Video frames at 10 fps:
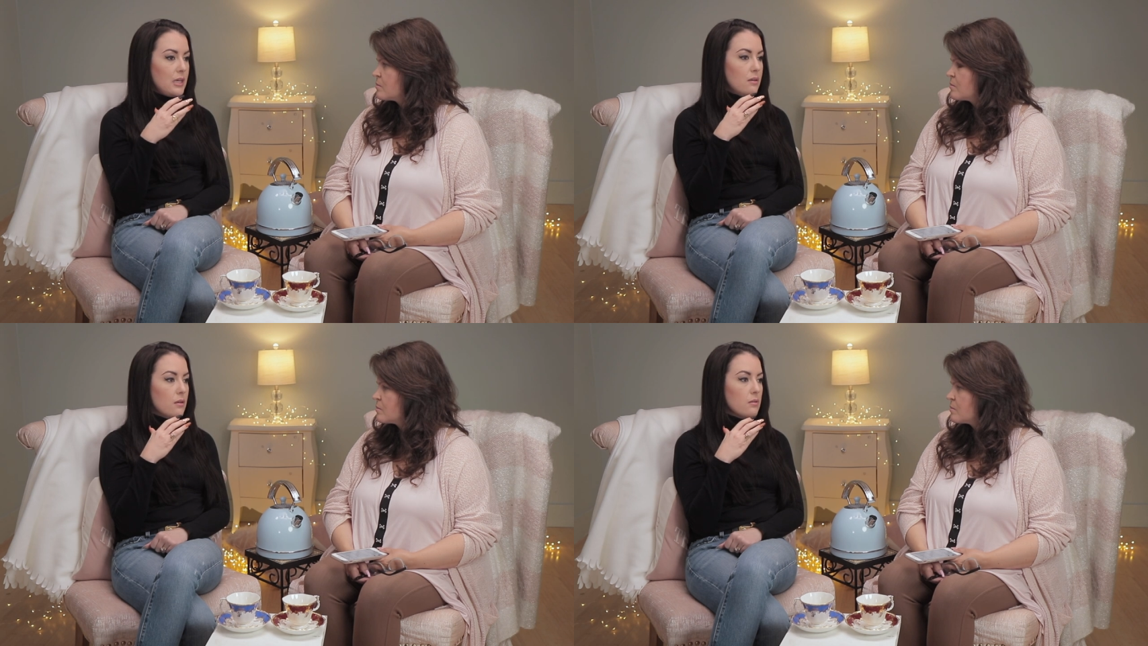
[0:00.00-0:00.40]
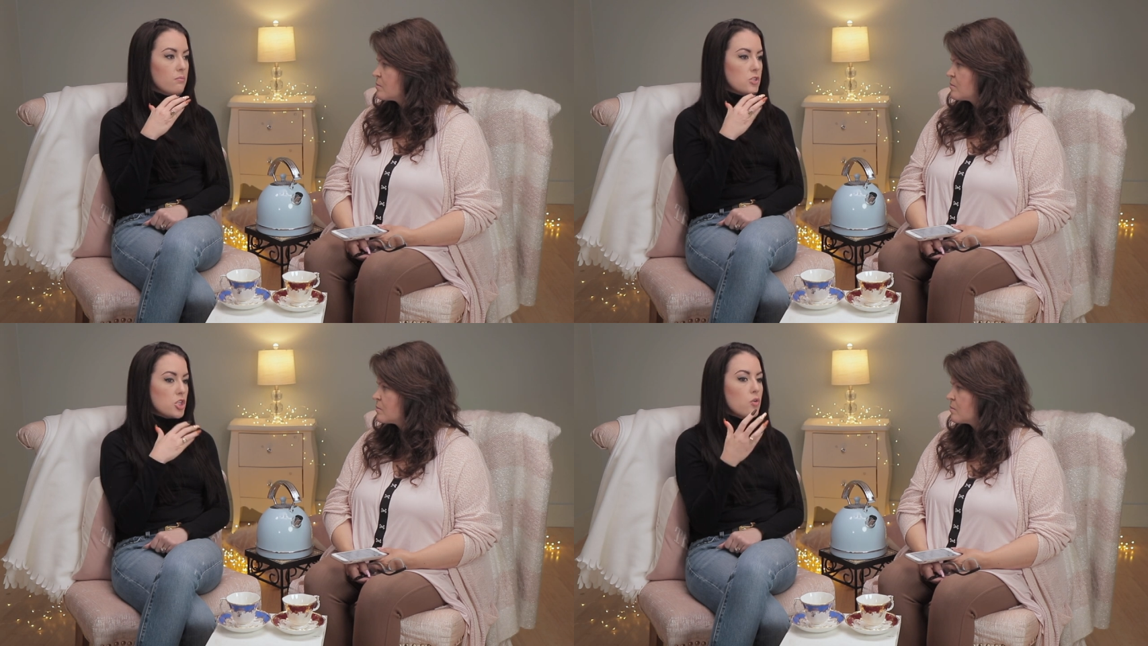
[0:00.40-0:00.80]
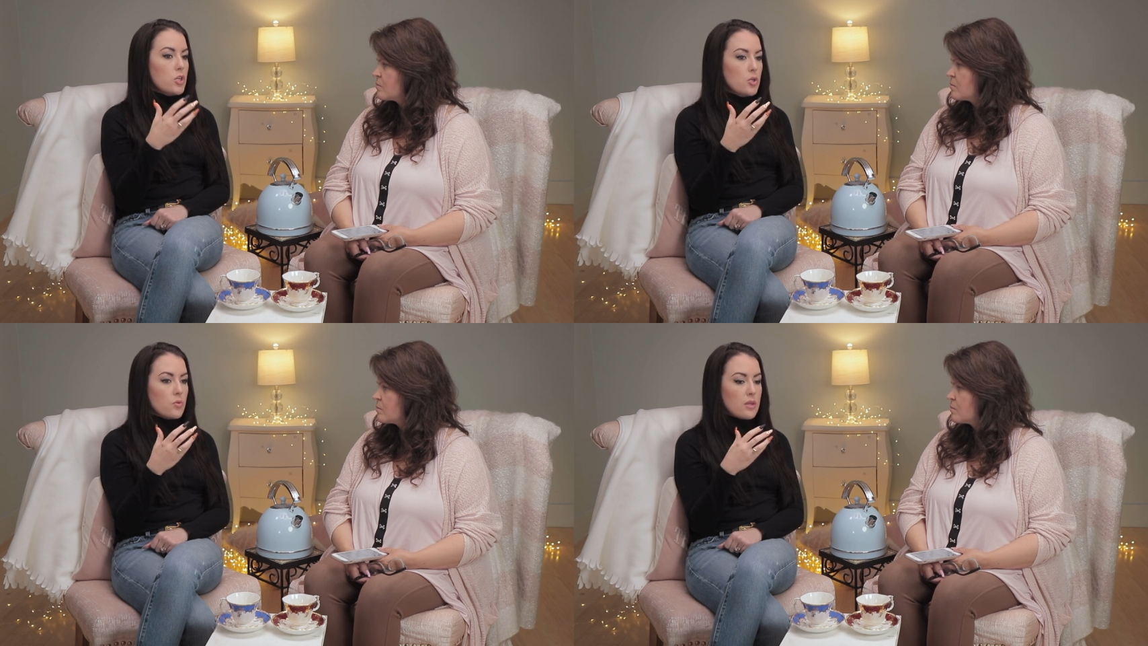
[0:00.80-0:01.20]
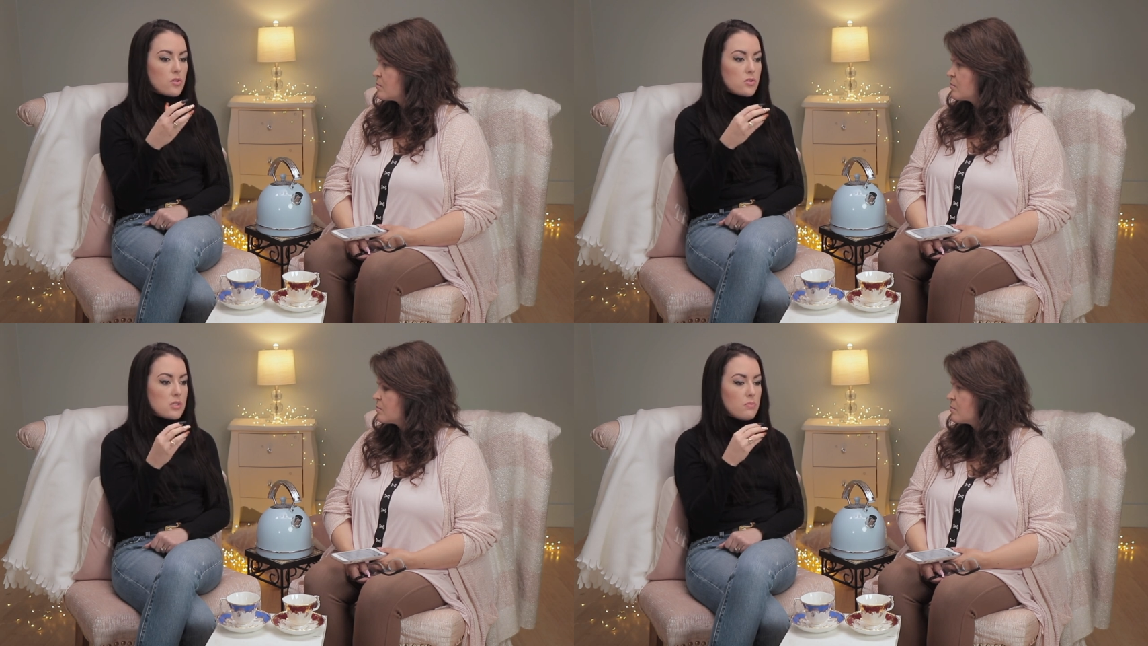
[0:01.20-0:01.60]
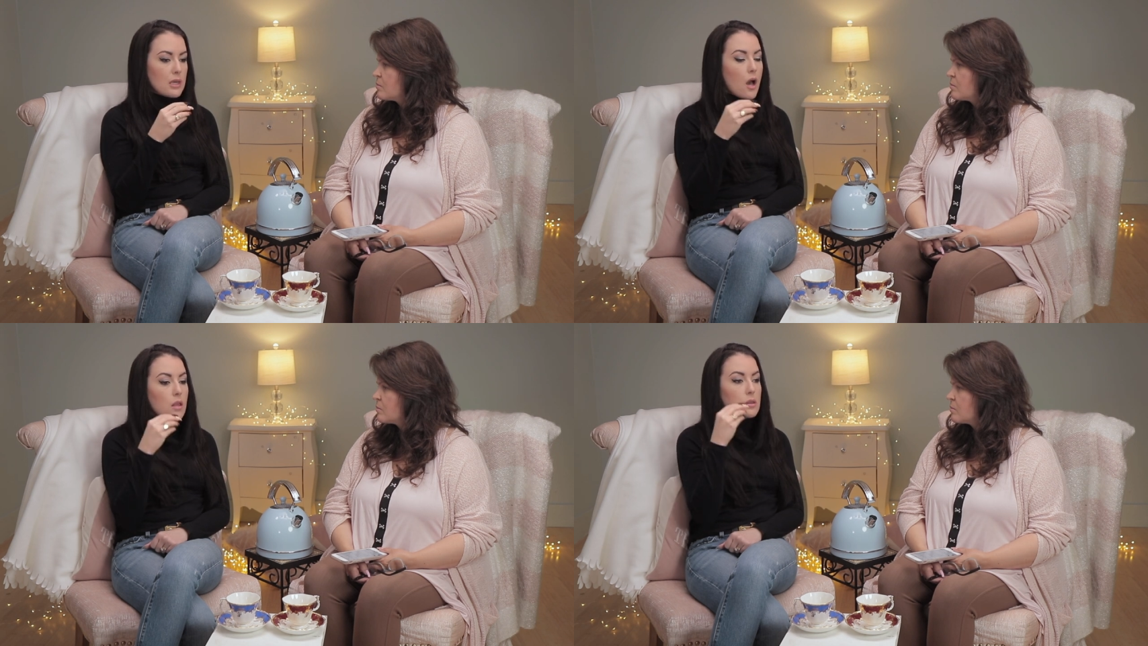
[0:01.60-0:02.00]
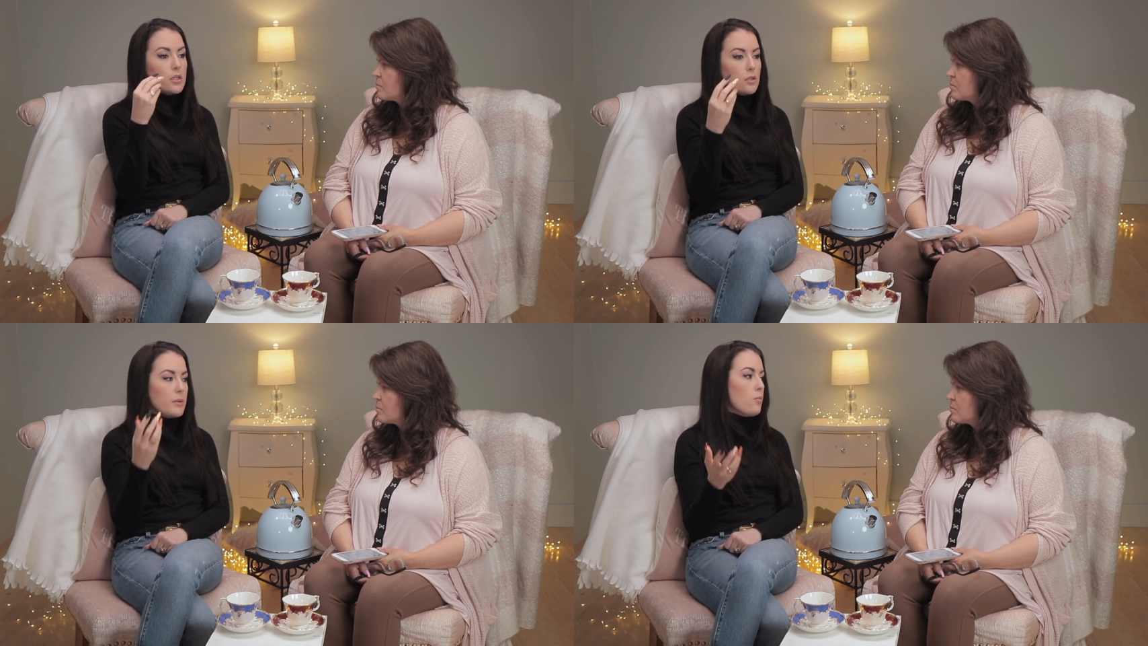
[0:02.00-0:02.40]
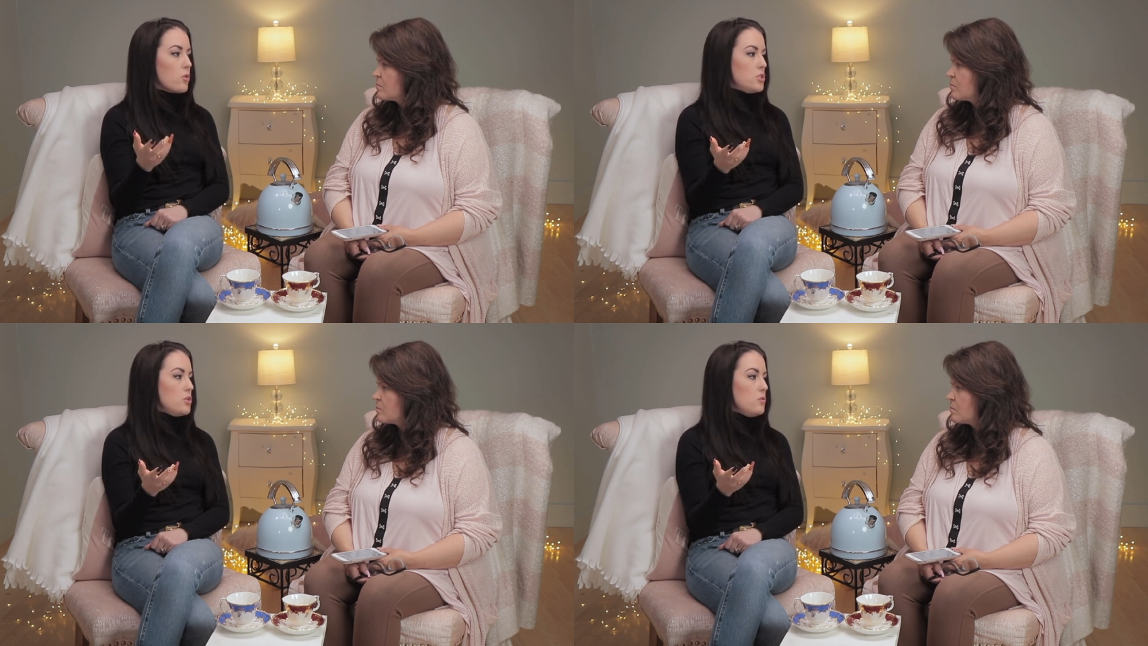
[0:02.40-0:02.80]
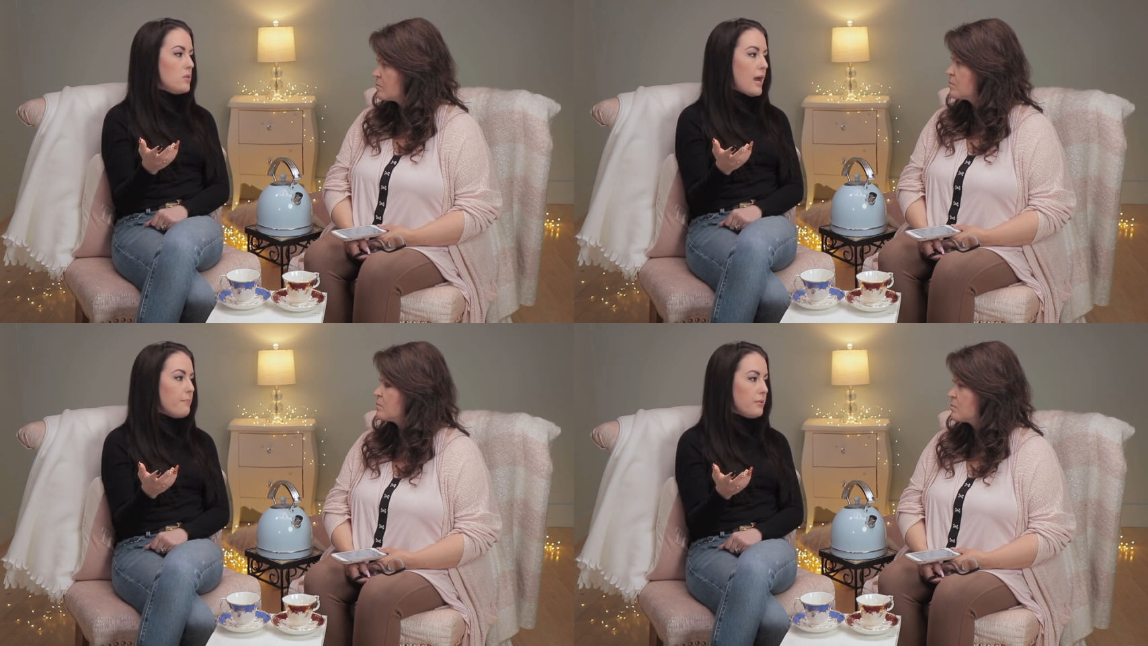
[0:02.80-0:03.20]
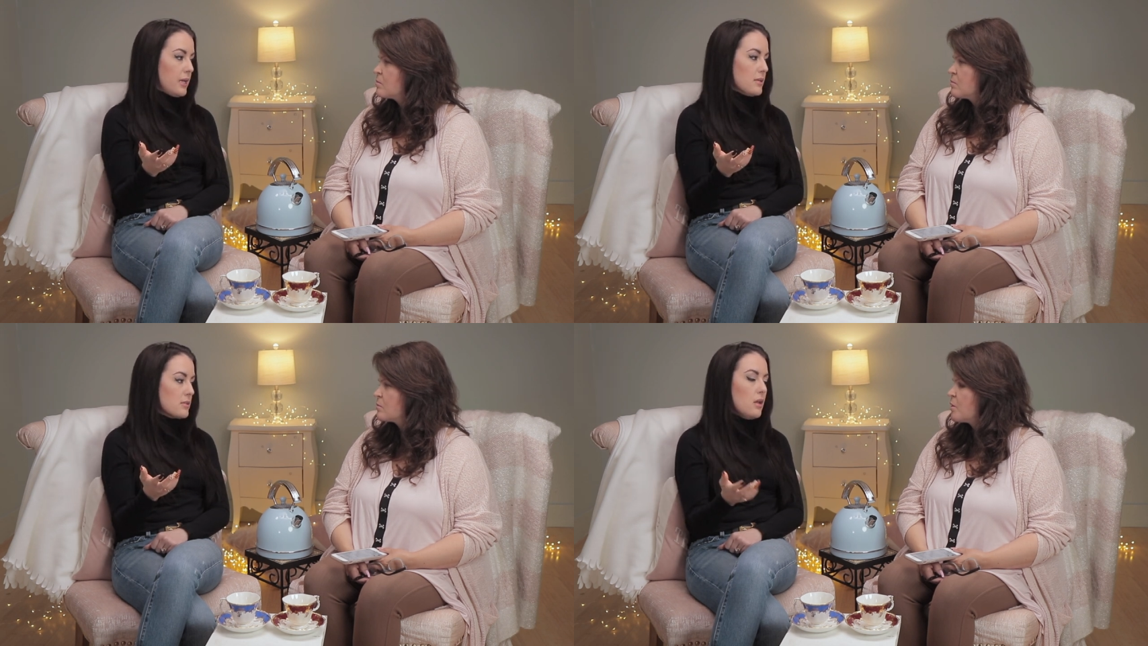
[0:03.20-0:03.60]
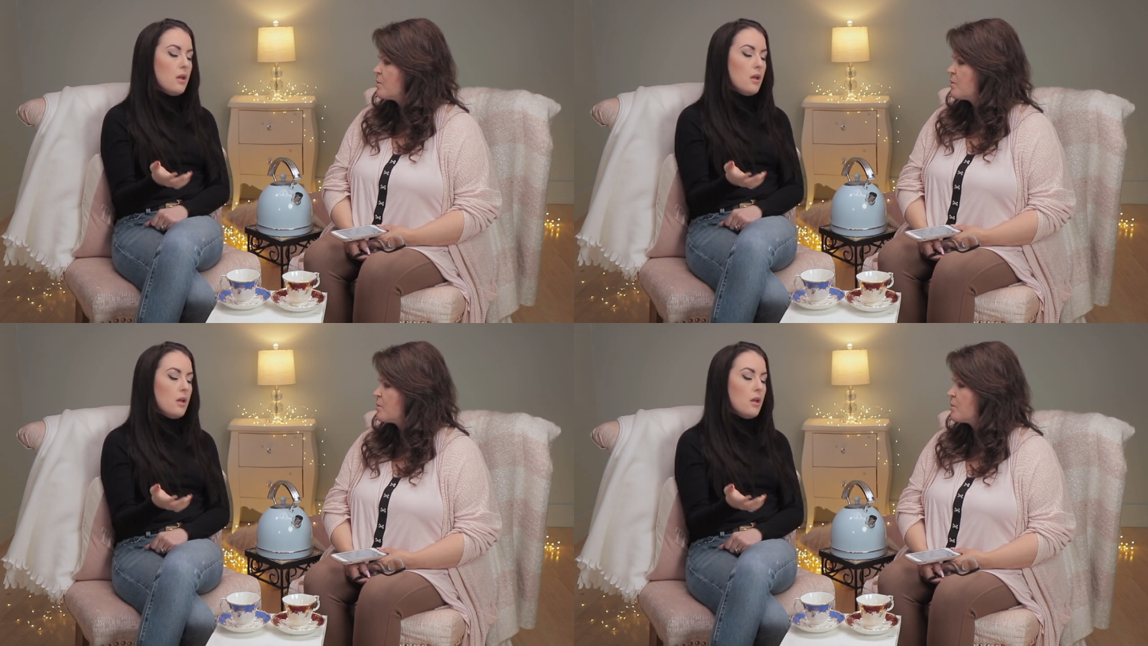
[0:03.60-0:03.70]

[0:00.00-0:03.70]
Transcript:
Speaker 1: can show you that there's something a little bit more to that place